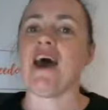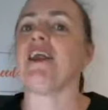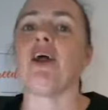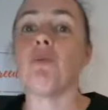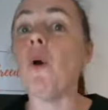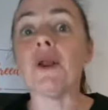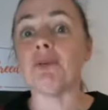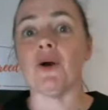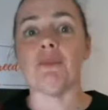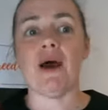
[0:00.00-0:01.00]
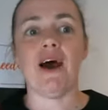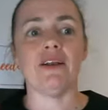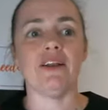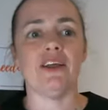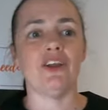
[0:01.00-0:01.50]
and I'd want to blog about,
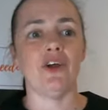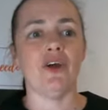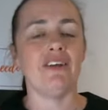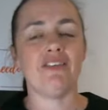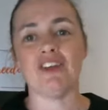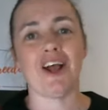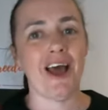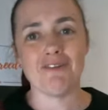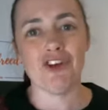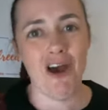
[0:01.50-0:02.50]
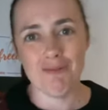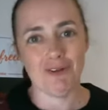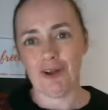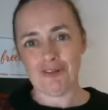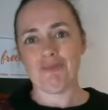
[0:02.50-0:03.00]
you know, it's not like I have time
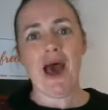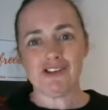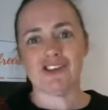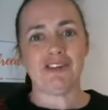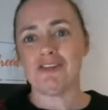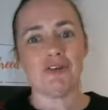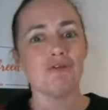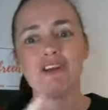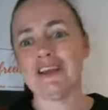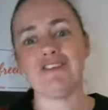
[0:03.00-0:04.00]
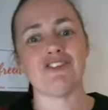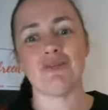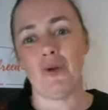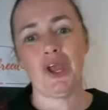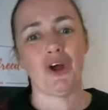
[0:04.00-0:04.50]
for lots of passions. So it really is
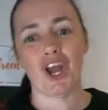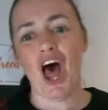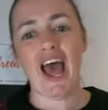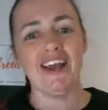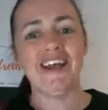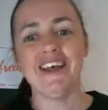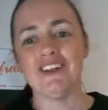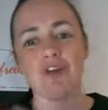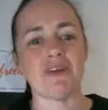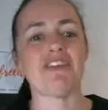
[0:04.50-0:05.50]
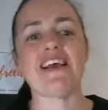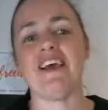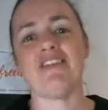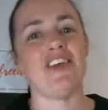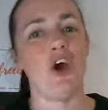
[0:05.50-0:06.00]
just working online, topics like
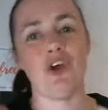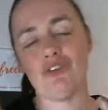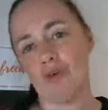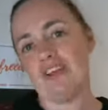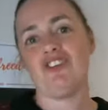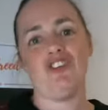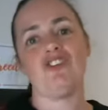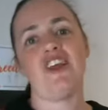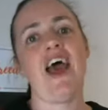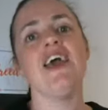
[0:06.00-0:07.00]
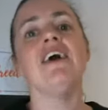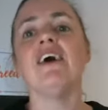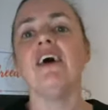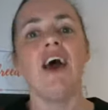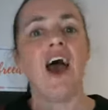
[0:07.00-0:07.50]
SEO, talking to you today,
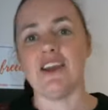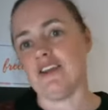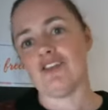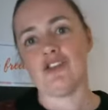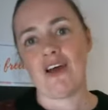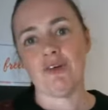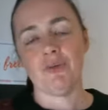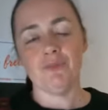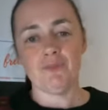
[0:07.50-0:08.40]
and it is travel.